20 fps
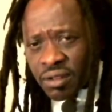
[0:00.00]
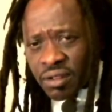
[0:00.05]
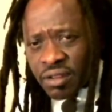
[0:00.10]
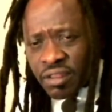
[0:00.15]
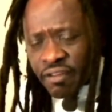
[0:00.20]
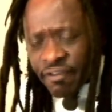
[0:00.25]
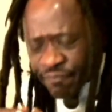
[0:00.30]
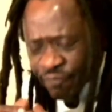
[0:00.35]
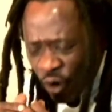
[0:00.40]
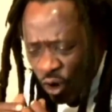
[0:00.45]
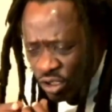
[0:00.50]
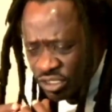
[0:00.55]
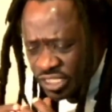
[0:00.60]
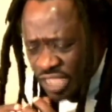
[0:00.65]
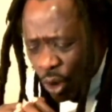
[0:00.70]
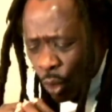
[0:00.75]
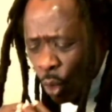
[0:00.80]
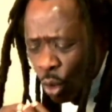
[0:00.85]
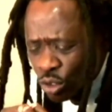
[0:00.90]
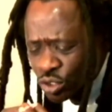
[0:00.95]
The force
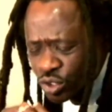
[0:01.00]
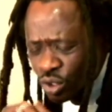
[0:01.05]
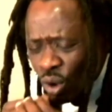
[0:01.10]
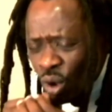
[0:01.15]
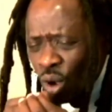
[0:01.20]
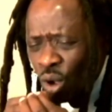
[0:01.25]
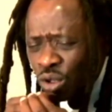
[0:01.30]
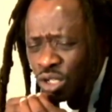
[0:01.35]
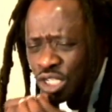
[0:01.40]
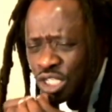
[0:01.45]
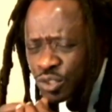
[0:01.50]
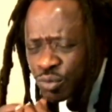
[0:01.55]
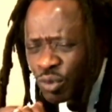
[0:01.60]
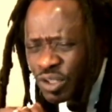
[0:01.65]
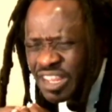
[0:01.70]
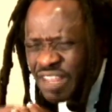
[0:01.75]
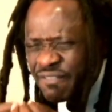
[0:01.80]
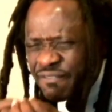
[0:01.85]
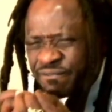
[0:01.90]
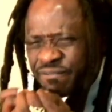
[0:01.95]
that holds all
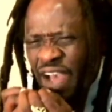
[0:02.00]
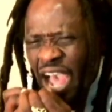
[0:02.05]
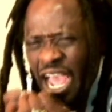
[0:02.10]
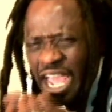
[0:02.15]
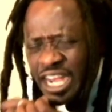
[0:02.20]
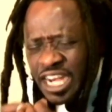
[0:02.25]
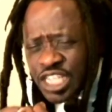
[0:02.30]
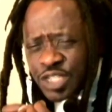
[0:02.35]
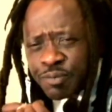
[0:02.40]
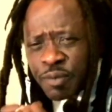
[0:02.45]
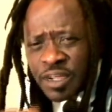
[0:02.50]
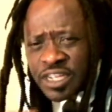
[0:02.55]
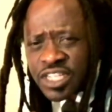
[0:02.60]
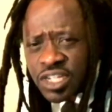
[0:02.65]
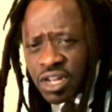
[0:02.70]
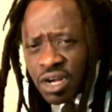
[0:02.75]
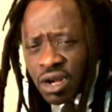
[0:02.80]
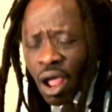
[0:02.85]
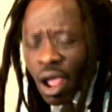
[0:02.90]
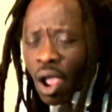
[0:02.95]
the finest
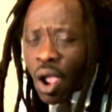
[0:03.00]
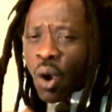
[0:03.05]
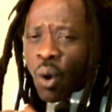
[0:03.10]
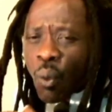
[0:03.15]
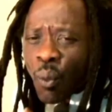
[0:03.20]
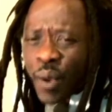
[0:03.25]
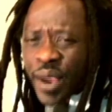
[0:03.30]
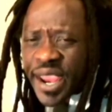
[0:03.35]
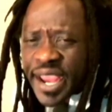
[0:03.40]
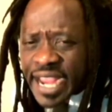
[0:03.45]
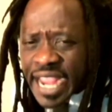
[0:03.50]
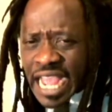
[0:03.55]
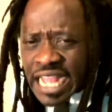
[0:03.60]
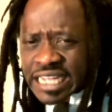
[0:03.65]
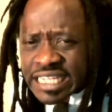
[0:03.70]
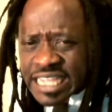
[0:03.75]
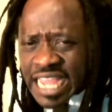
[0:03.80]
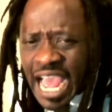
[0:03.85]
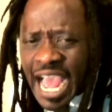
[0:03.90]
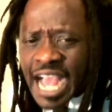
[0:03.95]
particle, we
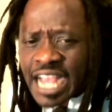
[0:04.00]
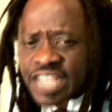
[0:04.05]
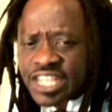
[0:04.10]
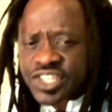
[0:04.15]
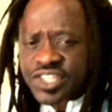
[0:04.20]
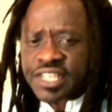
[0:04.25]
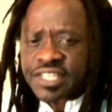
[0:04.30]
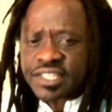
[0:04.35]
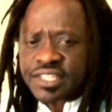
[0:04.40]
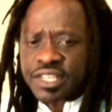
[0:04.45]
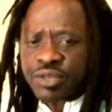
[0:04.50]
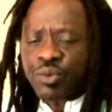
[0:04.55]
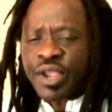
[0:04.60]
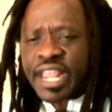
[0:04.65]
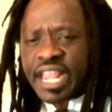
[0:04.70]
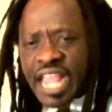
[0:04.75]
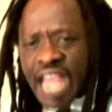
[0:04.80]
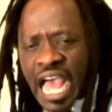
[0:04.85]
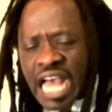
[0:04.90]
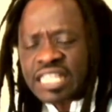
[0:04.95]
can't access it. We
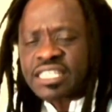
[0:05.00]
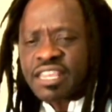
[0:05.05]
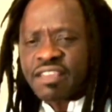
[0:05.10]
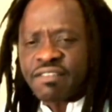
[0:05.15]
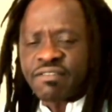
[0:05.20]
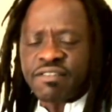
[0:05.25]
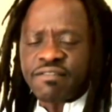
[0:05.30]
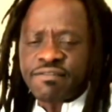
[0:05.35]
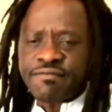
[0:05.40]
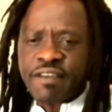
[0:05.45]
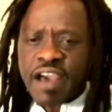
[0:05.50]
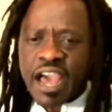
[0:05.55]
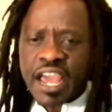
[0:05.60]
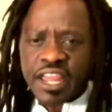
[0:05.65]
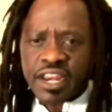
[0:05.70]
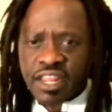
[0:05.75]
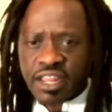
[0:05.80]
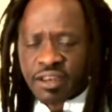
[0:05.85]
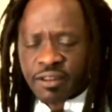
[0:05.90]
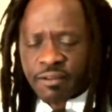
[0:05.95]
can't even
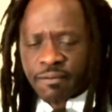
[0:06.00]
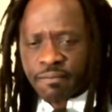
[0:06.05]
find it.